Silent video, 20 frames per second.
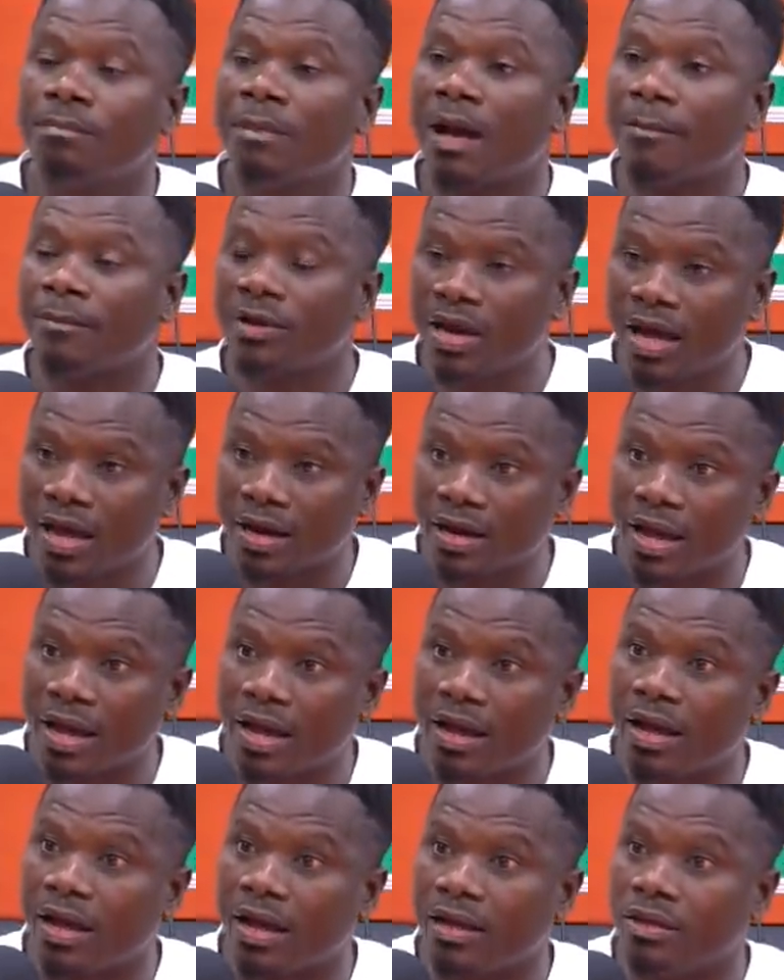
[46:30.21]
Ba me na
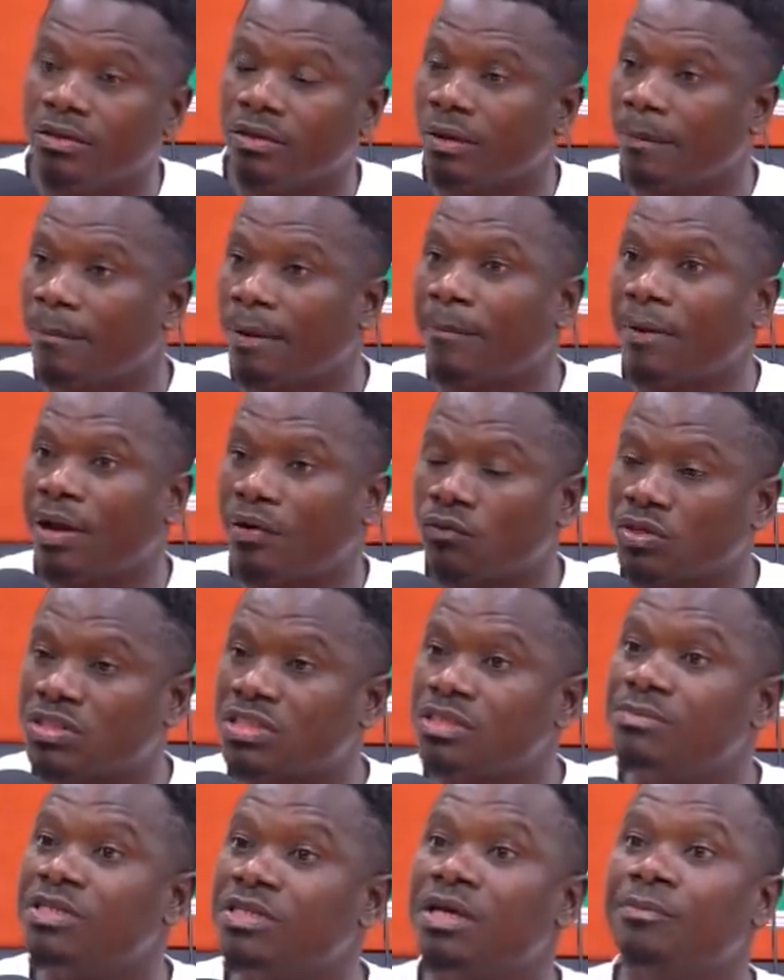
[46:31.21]
na papa no
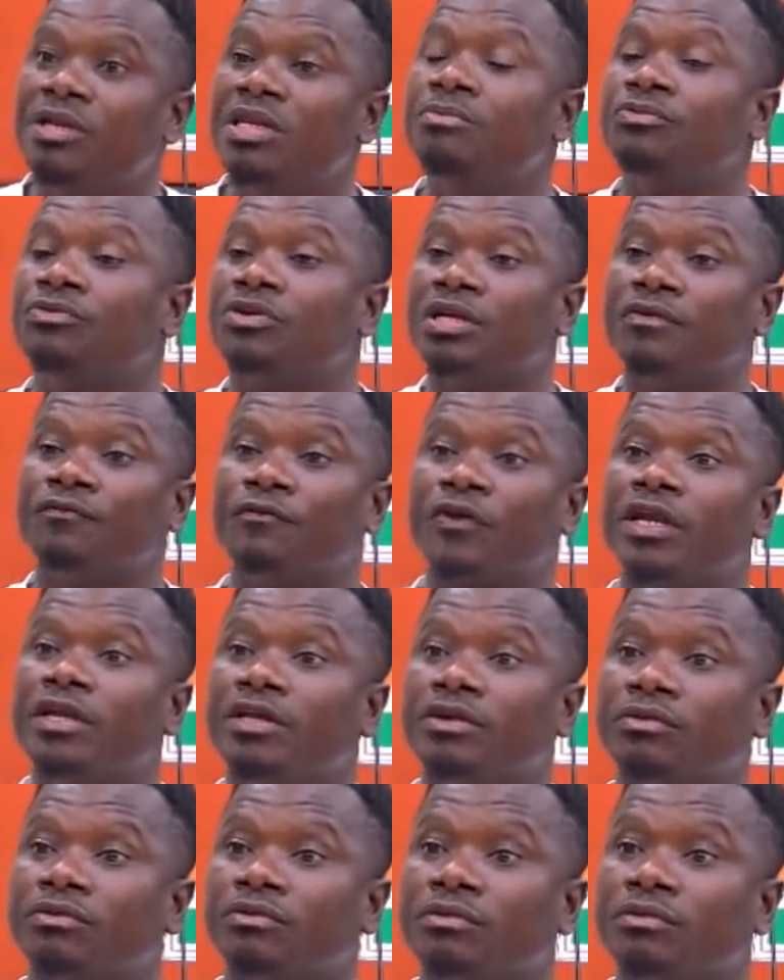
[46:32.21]
wase mi de minim hwi difreni no.